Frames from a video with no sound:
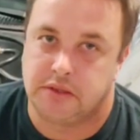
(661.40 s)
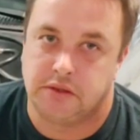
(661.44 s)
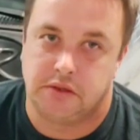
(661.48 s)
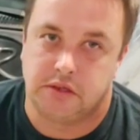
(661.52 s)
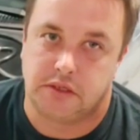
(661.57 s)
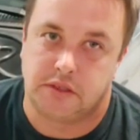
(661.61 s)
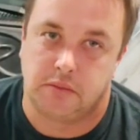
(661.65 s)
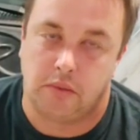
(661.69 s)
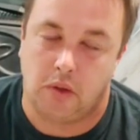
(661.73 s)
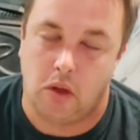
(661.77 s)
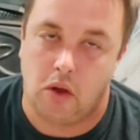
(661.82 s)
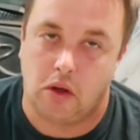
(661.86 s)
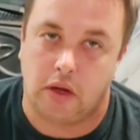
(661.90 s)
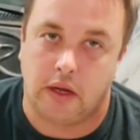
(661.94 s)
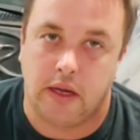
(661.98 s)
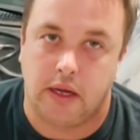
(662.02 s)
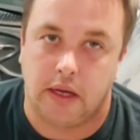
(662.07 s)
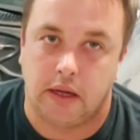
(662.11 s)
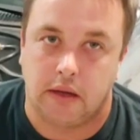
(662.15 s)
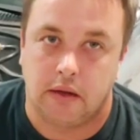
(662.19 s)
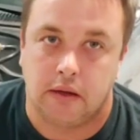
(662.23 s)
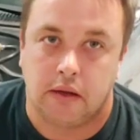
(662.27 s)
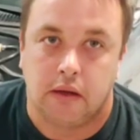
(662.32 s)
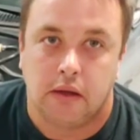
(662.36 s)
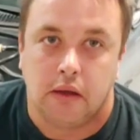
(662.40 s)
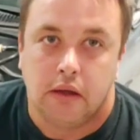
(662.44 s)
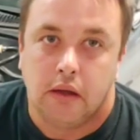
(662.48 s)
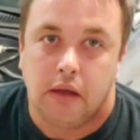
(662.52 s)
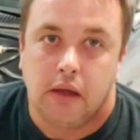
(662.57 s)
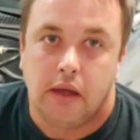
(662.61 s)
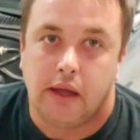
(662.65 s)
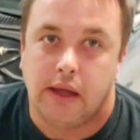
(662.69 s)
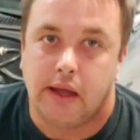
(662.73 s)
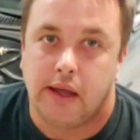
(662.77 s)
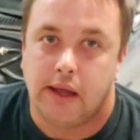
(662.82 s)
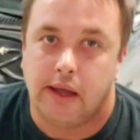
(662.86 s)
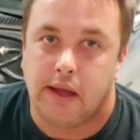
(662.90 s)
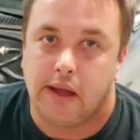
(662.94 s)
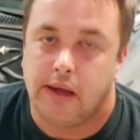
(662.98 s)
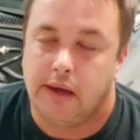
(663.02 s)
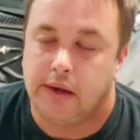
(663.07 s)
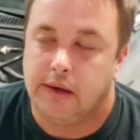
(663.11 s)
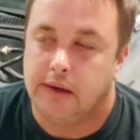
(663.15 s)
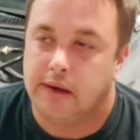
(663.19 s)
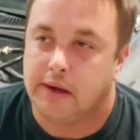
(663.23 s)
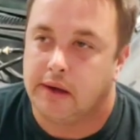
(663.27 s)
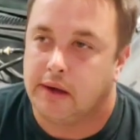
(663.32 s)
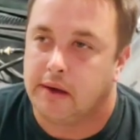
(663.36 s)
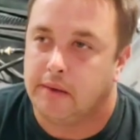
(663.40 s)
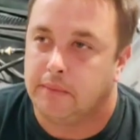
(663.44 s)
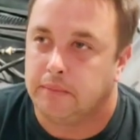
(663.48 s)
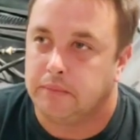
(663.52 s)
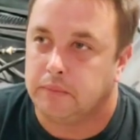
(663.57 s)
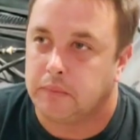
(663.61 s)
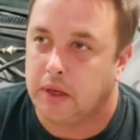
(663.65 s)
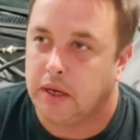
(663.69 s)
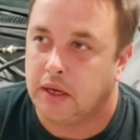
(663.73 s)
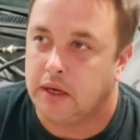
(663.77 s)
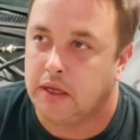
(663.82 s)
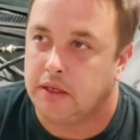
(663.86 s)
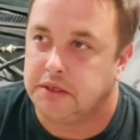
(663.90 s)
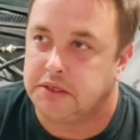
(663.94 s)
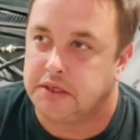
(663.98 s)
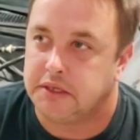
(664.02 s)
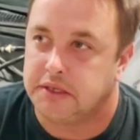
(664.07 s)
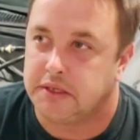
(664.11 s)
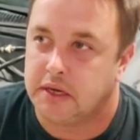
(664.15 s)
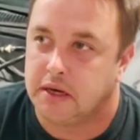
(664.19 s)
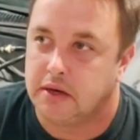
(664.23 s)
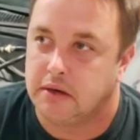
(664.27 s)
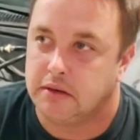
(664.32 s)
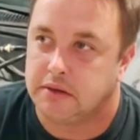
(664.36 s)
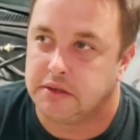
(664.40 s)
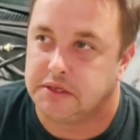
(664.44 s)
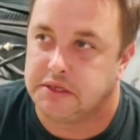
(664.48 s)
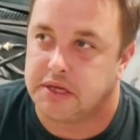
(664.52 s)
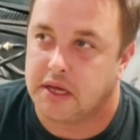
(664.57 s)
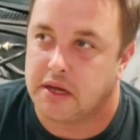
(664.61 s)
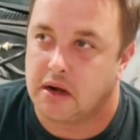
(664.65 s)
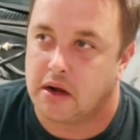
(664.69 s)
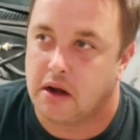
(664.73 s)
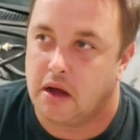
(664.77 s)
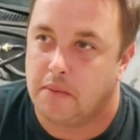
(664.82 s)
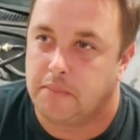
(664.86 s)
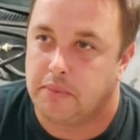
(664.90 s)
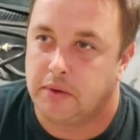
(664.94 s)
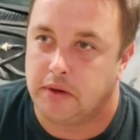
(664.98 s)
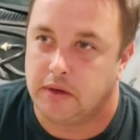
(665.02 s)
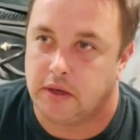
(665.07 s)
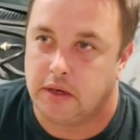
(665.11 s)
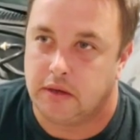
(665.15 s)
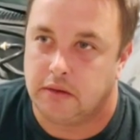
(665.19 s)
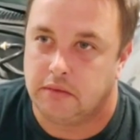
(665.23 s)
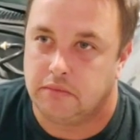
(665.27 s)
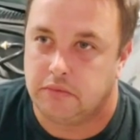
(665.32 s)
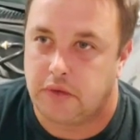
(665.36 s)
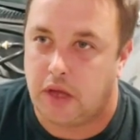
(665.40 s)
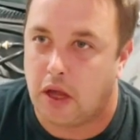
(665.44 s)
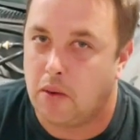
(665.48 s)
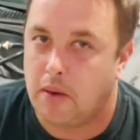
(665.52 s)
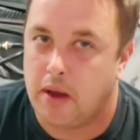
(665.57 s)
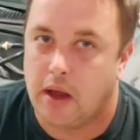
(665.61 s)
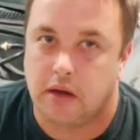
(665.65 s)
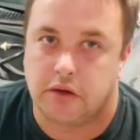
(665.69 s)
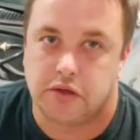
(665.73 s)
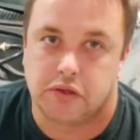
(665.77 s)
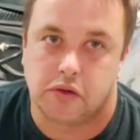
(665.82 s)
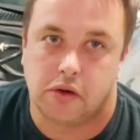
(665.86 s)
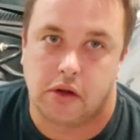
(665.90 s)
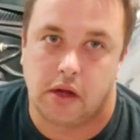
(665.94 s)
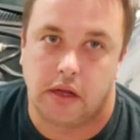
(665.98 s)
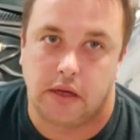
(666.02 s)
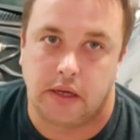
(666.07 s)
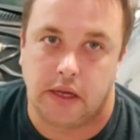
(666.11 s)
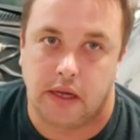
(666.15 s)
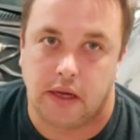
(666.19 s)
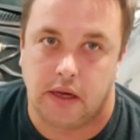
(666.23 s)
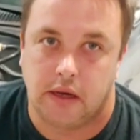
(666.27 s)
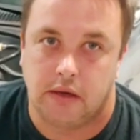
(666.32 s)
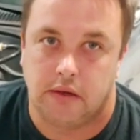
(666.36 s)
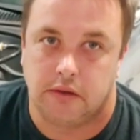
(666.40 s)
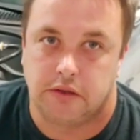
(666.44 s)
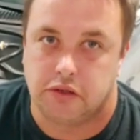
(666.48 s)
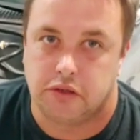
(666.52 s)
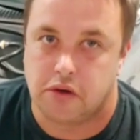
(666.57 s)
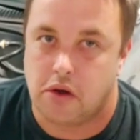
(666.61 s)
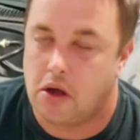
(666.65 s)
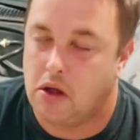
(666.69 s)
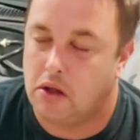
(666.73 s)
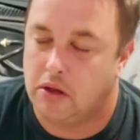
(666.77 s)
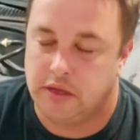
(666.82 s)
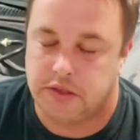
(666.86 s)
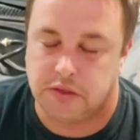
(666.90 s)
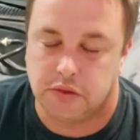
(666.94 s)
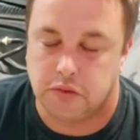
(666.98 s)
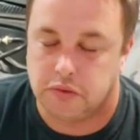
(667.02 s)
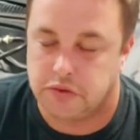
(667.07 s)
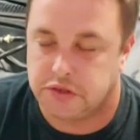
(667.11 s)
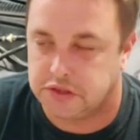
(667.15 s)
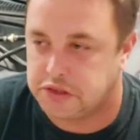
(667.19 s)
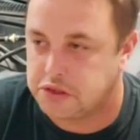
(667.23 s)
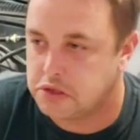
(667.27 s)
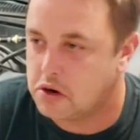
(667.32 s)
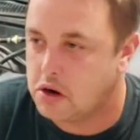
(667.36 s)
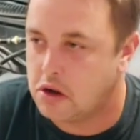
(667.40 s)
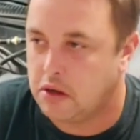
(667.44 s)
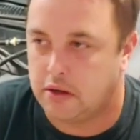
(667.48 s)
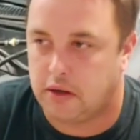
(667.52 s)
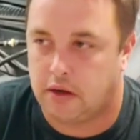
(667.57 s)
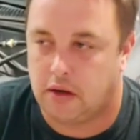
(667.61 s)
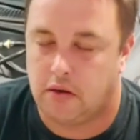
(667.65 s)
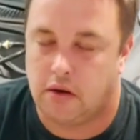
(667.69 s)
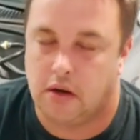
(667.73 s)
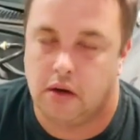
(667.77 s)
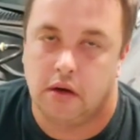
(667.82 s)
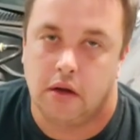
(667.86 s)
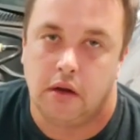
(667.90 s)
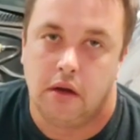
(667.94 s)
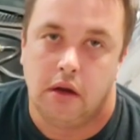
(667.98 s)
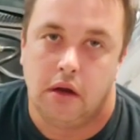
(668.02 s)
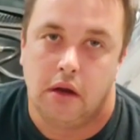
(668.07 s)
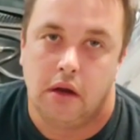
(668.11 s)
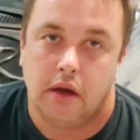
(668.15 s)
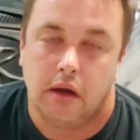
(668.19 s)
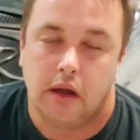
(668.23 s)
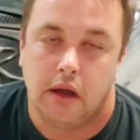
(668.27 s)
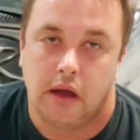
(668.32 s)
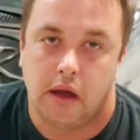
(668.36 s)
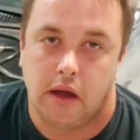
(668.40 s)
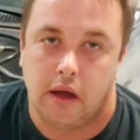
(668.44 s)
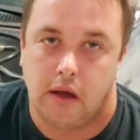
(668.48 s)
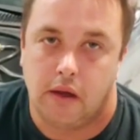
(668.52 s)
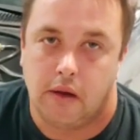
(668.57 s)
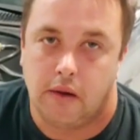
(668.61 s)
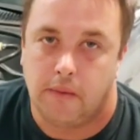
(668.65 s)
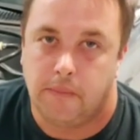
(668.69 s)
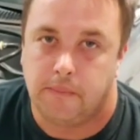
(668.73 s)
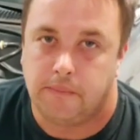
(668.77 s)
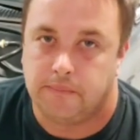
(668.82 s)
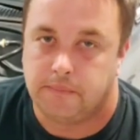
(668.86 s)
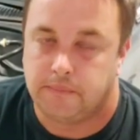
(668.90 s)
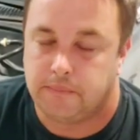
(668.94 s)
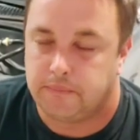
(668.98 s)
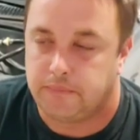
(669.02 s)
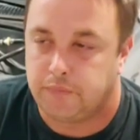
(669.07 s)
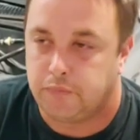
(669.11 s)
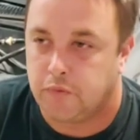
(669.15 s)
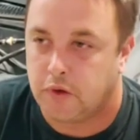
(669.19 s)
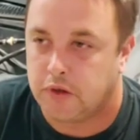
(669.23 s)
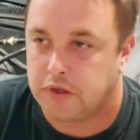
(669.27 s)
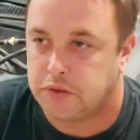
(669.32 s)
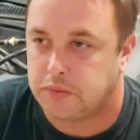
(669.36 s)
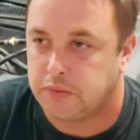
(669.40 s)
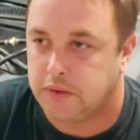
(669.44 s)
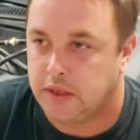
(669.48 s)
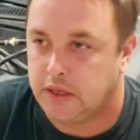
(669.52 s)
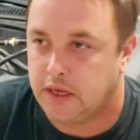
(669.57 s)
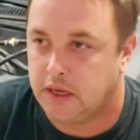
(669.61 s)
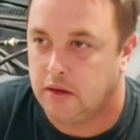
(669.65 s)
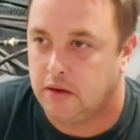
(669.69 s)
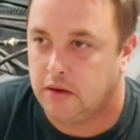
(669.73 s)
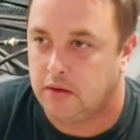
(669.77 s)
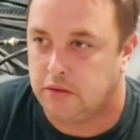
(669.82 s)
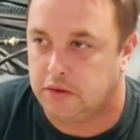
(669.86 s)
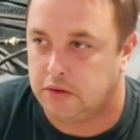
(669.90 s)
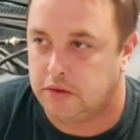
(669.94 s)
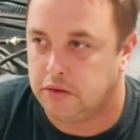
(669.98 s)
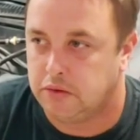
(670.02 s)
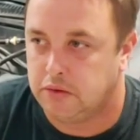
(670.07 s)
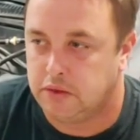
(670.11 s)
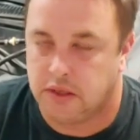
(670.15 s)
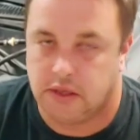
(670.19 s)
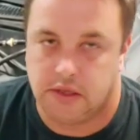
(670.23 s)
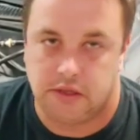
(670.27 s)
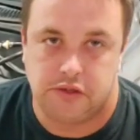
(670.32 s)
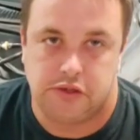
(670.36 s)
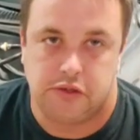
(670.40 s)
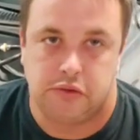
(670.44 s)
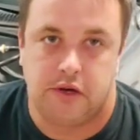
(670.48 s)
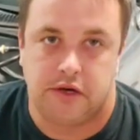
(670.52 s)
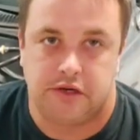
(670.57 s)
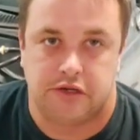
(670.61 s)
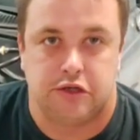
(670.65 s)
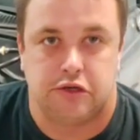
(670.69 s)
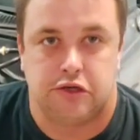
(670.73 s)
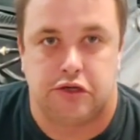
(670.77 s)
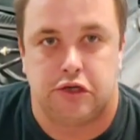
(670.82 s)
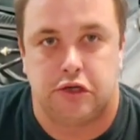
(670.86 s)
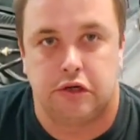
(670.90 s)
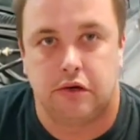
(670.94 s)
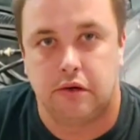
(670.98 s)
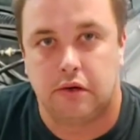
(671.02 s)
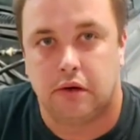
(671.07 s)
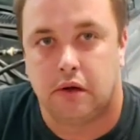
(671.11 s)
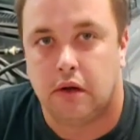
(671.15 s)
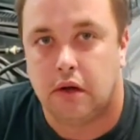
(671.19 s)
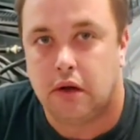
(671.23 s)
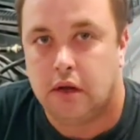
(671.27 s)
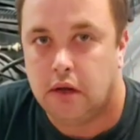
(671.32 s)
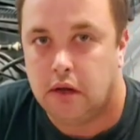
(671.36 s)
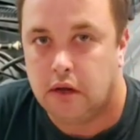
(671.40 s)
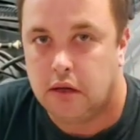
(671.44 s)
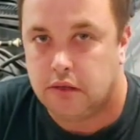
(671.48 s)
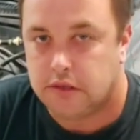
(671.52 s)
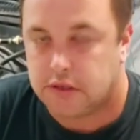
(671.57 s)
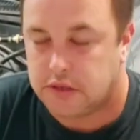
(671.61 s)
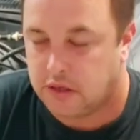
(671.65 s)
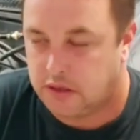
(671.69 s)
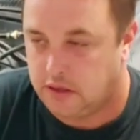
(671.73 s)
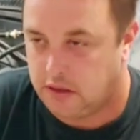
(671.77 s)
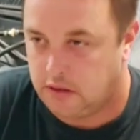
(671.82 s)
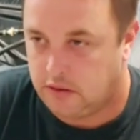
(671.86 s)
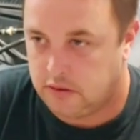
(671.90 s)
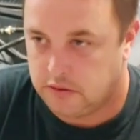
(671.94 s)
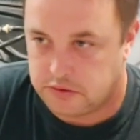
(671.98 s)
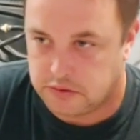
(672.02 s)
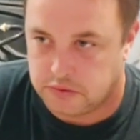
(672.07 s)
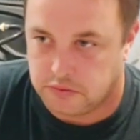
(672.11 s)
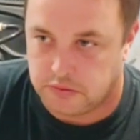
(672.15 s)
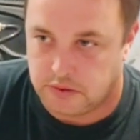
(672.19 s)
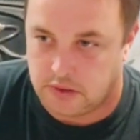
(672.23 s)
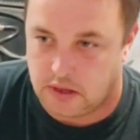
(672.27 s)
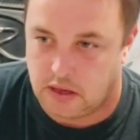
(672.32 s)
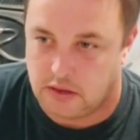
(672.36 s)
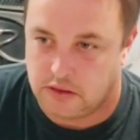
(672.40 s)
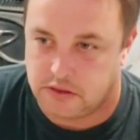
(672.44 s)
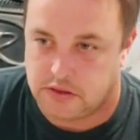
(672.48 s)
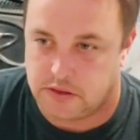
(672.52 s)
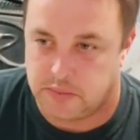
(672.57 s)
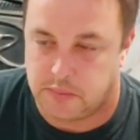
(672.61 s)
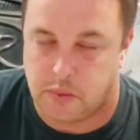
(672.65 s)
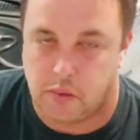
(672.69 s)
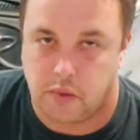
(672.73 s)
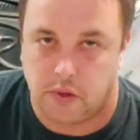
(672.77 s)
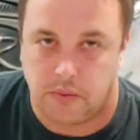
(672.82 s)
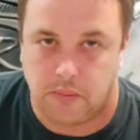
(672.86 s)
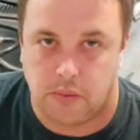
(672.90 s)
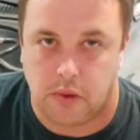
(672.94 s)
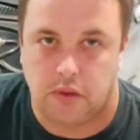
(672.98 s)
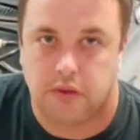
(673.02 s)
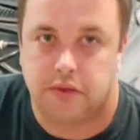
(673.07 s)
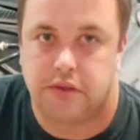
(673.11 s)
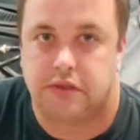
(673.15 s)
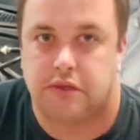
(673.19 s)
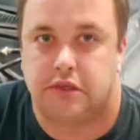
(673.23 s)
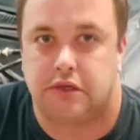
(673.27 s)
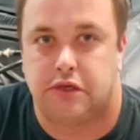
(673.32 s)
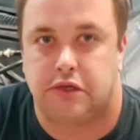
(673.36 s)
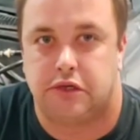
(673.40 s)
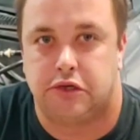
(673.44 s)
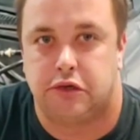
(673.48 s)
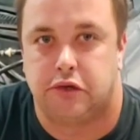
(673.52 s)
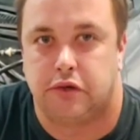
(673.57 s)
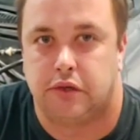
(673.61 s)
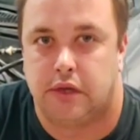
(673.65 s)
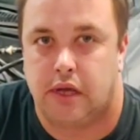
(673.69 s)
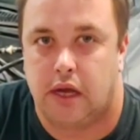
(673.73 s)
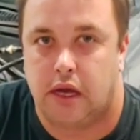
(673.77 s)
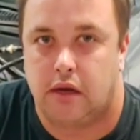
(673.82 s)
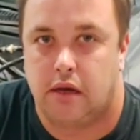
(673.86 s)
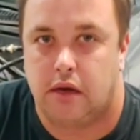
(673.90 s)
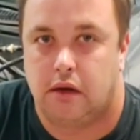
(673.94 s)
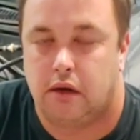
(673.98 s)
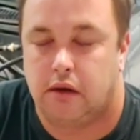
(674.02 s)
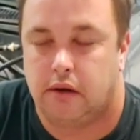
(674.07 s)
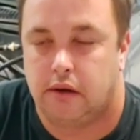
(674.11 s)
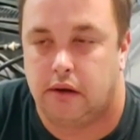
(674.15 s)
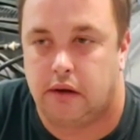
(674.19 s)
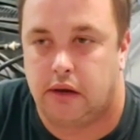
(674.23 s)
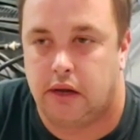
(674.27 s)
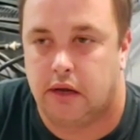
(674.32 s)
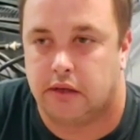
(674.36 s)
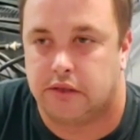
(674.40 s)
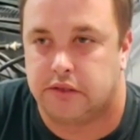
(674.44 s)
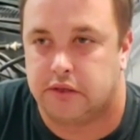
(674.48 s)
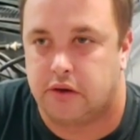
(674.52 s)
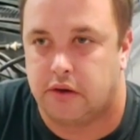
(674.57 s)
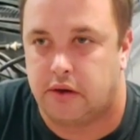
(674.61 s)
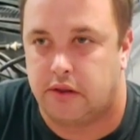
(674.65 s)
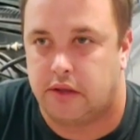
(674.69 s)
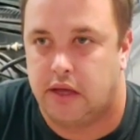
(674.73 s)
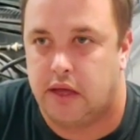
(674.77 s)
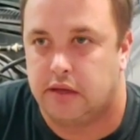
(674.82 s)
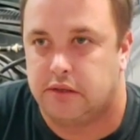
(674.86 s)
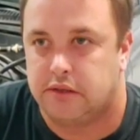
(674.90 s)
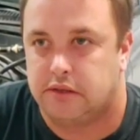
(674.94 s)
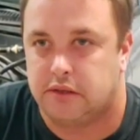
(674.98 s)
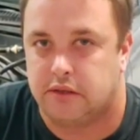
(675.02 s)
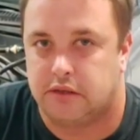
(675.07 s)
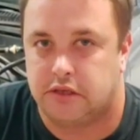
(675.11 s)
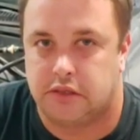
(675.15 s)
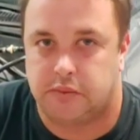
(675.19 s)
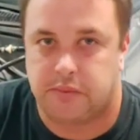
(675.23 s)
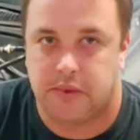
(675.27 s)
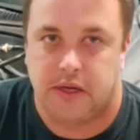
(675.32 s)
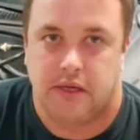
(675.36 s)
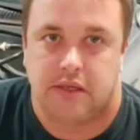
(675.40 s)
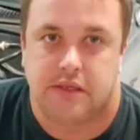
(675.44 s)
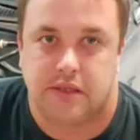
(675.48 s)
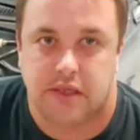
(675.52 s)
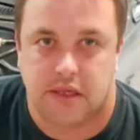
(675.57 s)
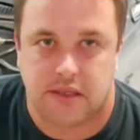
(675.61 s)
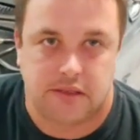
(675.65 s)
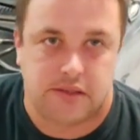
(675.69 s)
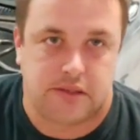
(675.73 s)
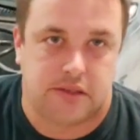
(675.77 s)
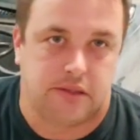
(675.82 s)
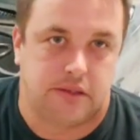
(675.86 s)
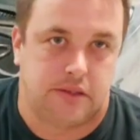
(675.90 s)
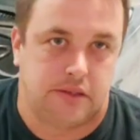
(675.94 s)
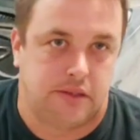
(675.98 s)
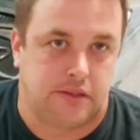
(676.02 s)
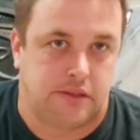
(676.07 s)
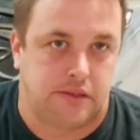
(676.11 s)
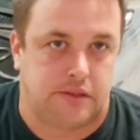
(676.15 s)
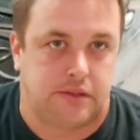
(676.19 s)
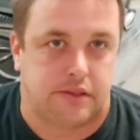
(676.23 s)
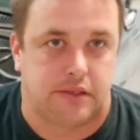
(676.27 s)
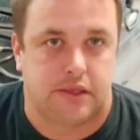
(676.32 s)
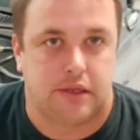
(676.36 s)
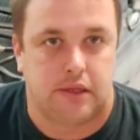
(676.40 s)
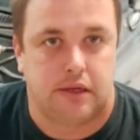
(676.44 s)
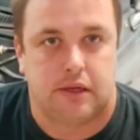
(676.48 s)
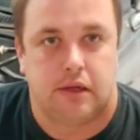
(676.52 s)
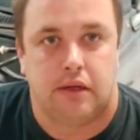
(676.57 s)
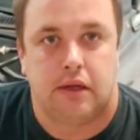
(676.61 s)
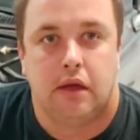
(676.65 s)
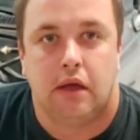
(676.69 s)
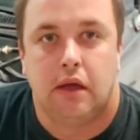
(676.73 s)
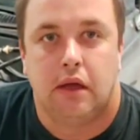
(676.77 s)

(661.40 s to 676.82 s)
and do some logging, and then sit there and set it up, and then go out, trial again. It's all just trial and error. Once we go do the initial engine tune, so then it's all the other supporting mods to tune that outside of that. So the speed sensors, the